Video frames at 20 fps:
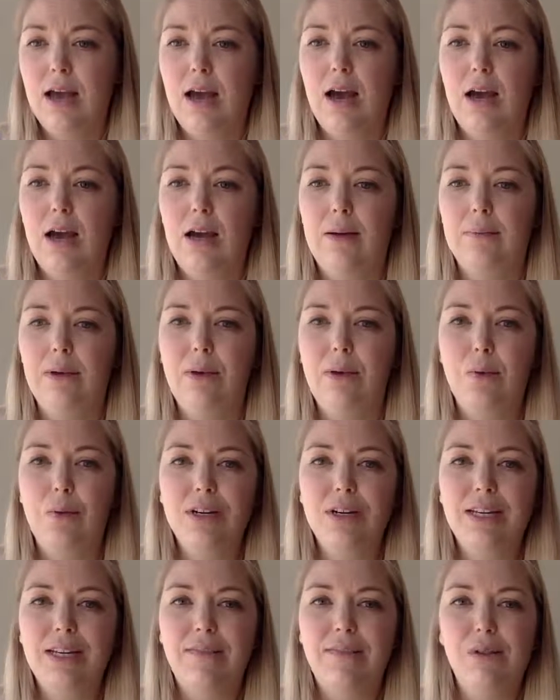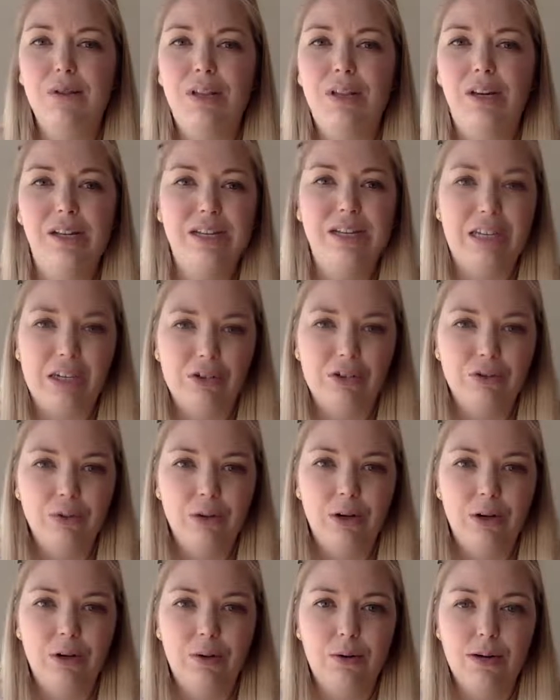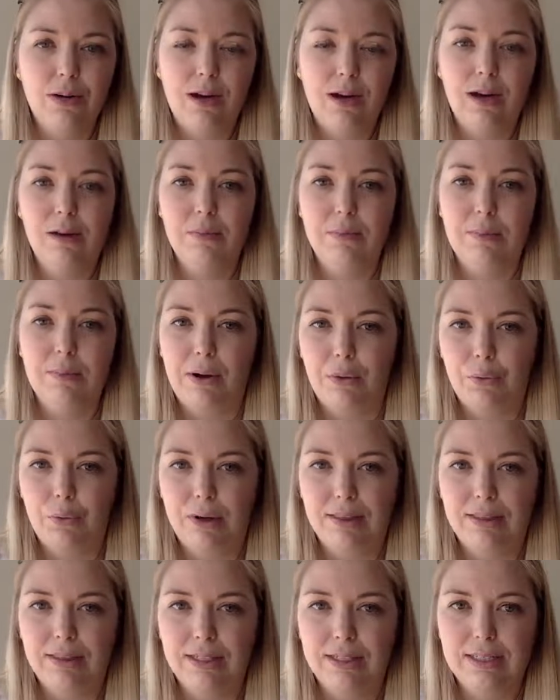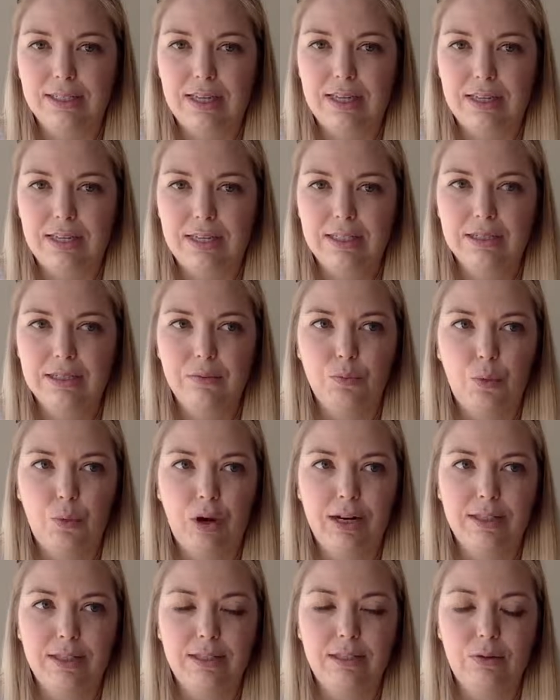I wanted to give you a little intro about what this is and what